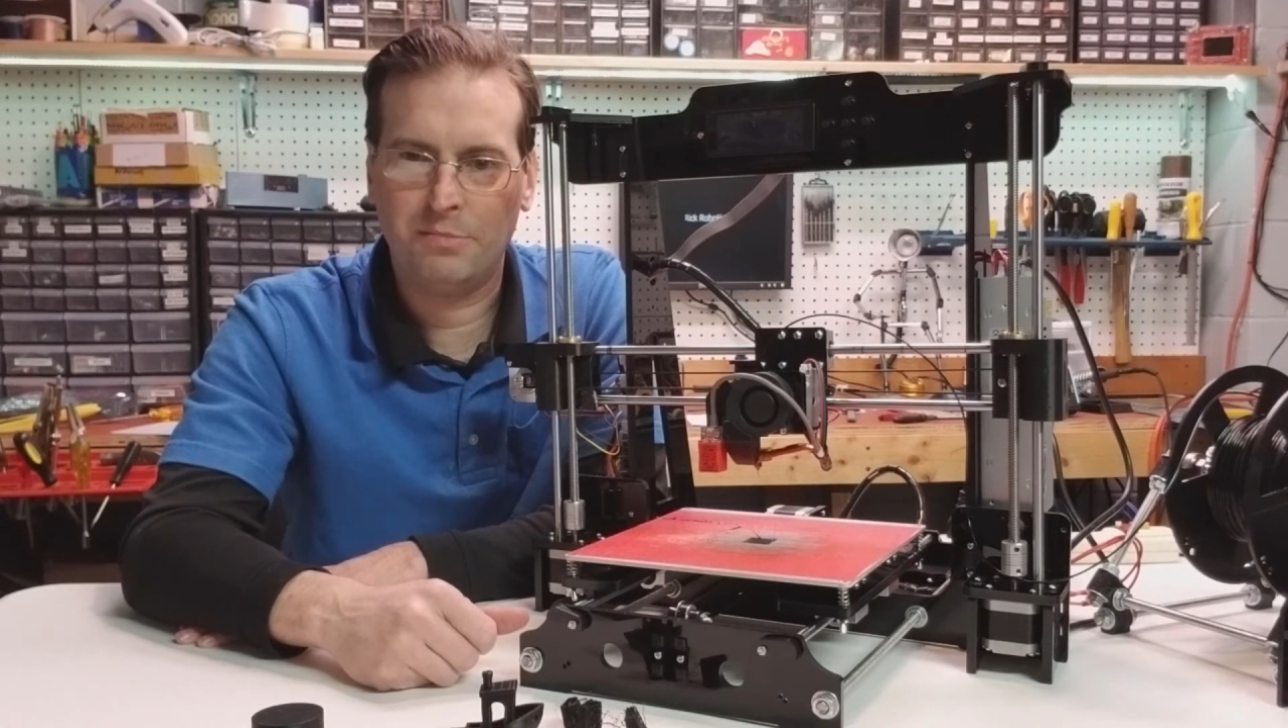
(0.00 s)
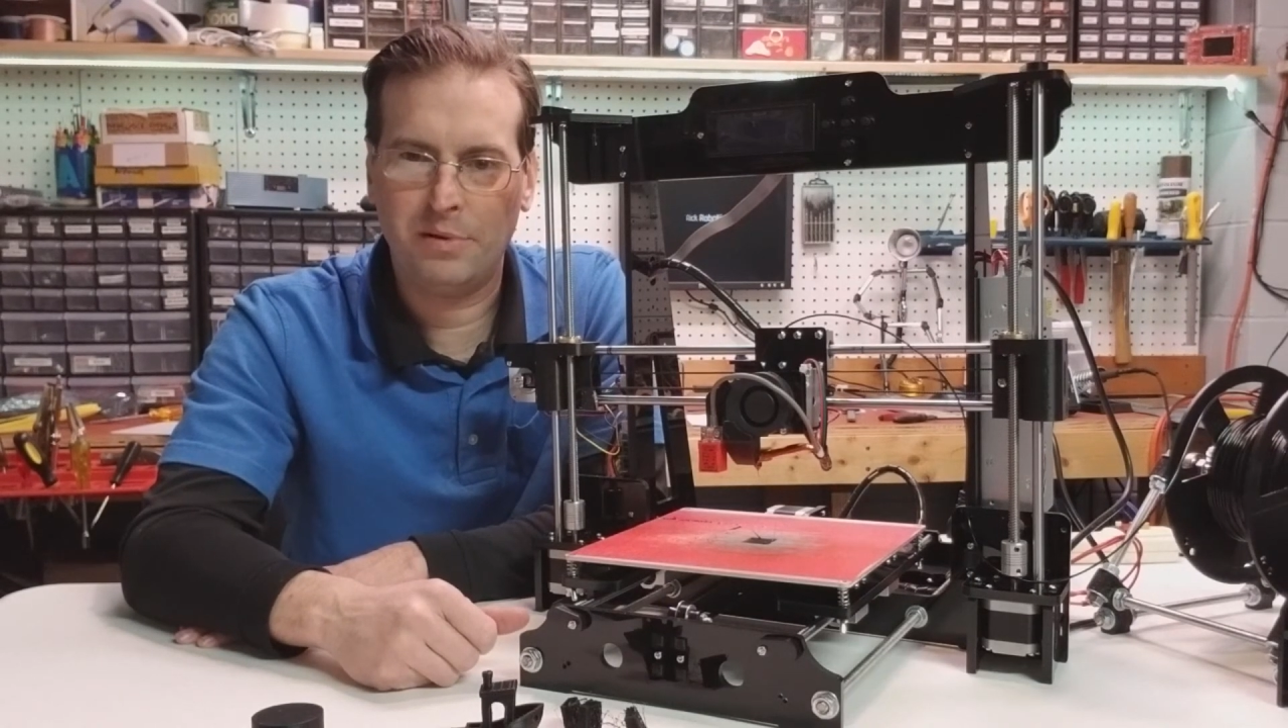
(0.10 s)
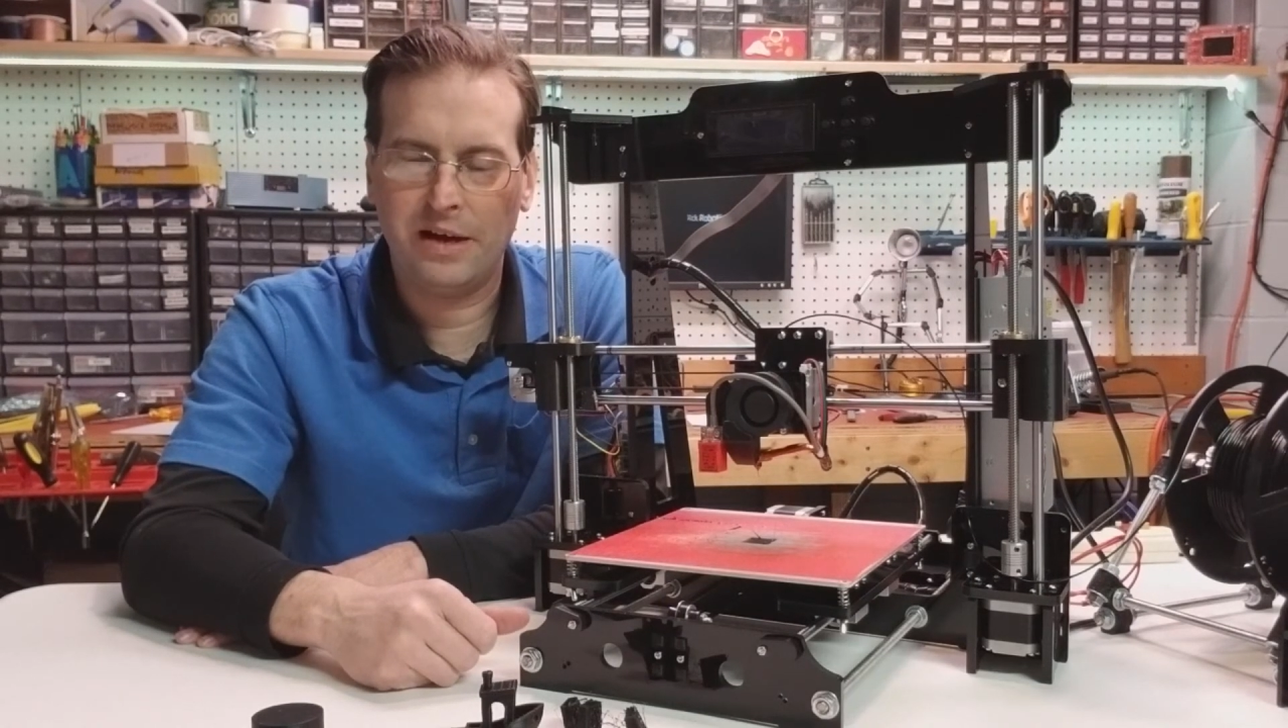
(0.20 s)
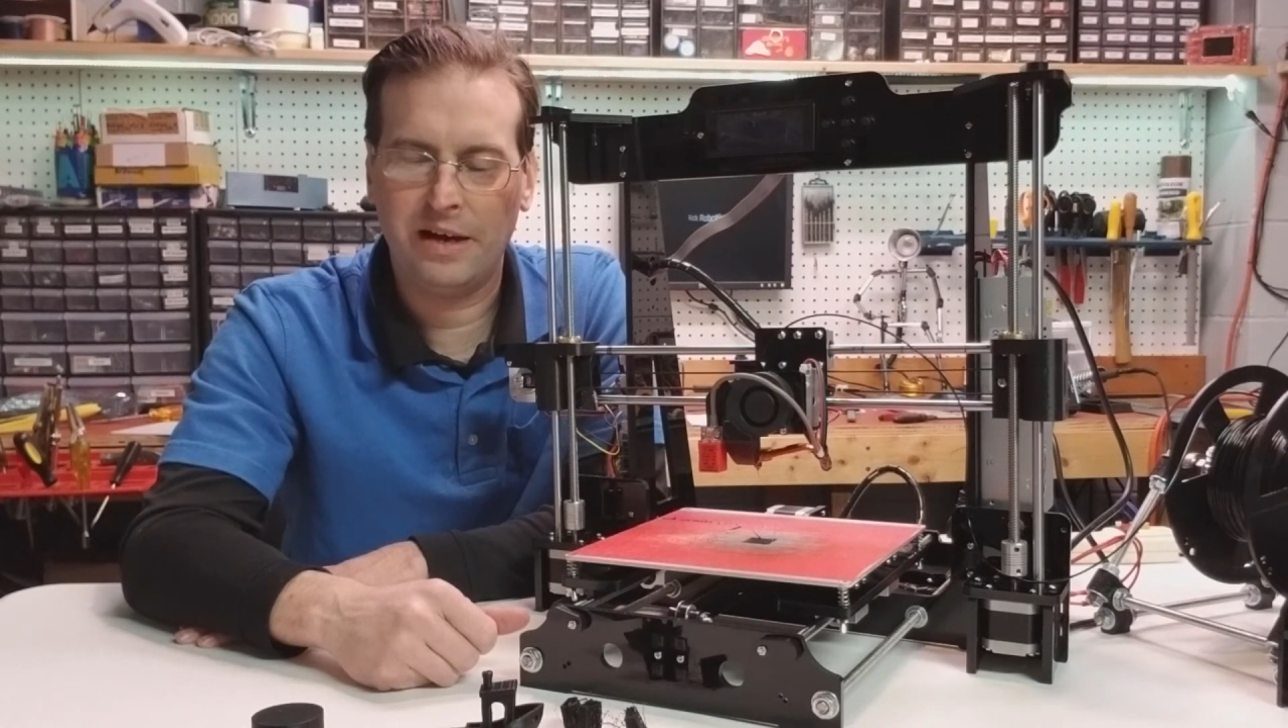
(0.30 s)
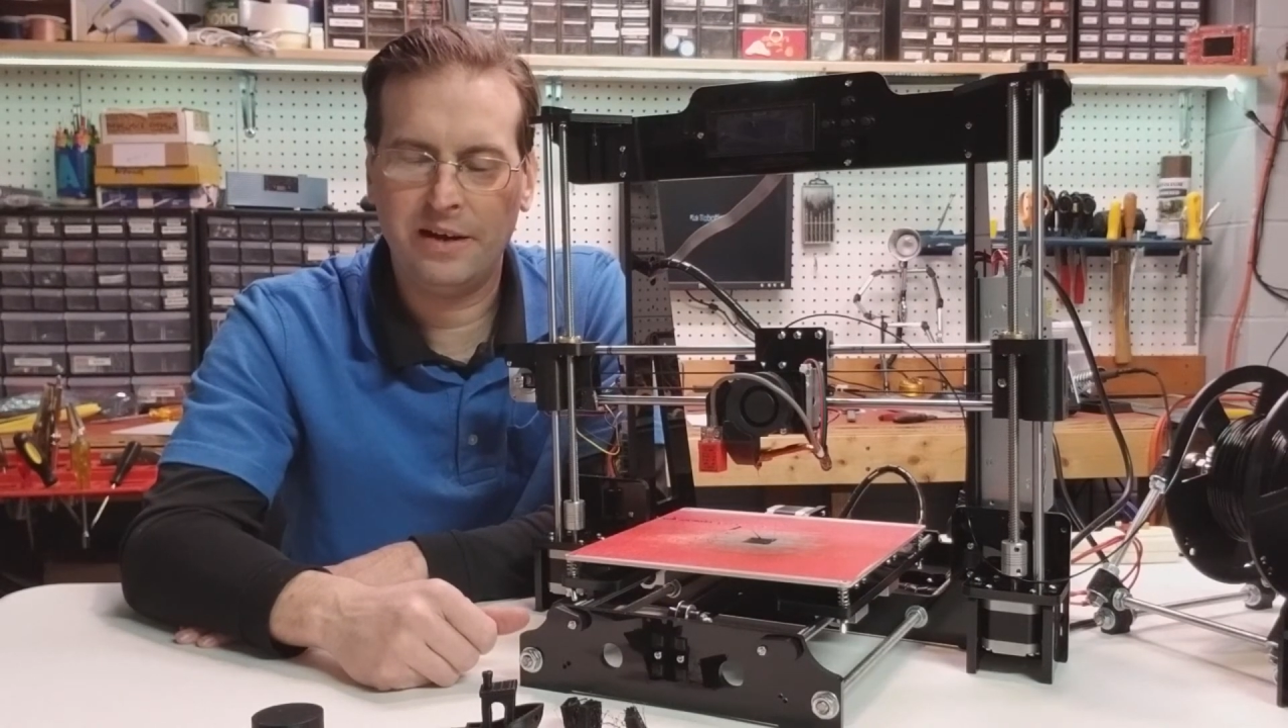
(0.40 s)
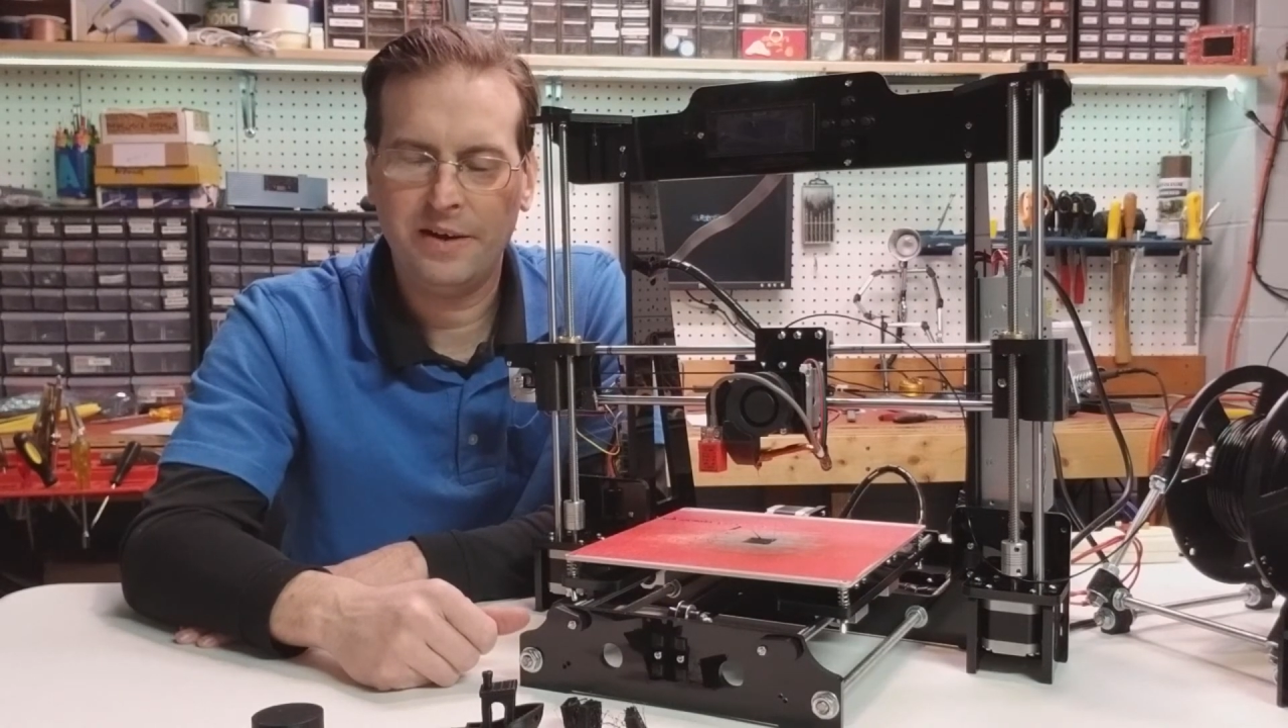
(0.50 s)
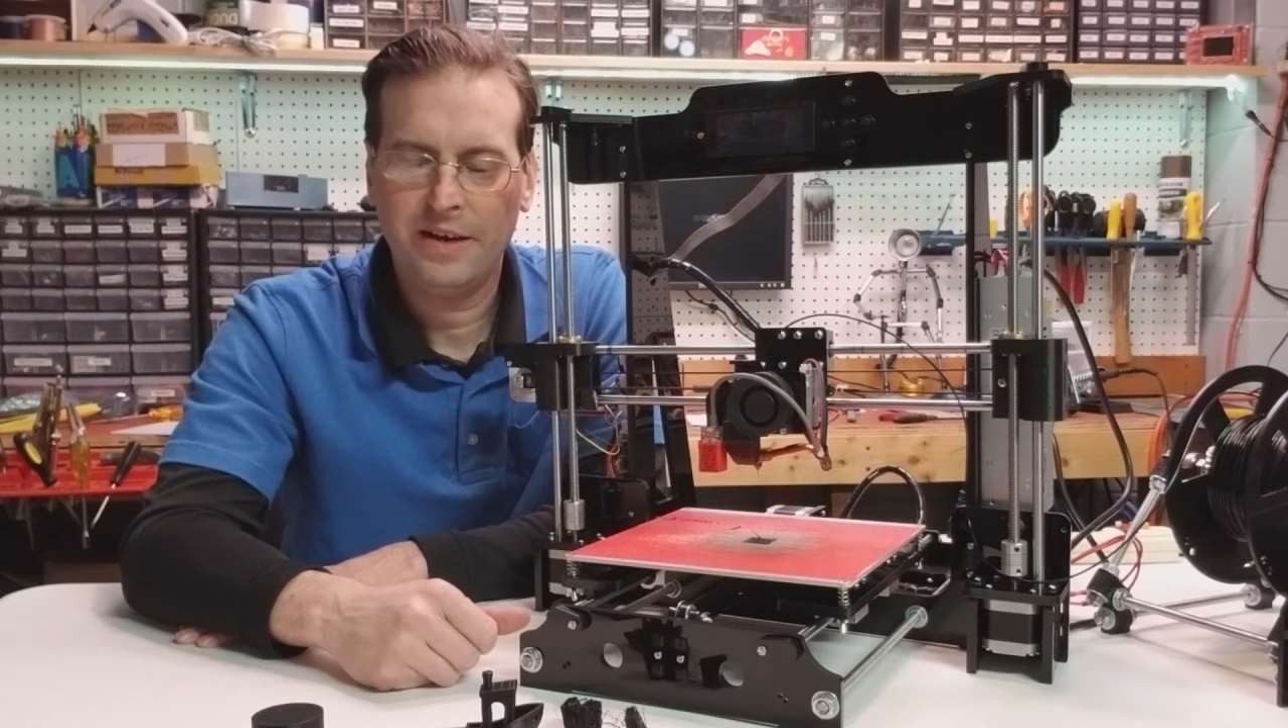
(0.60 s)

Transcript: bed,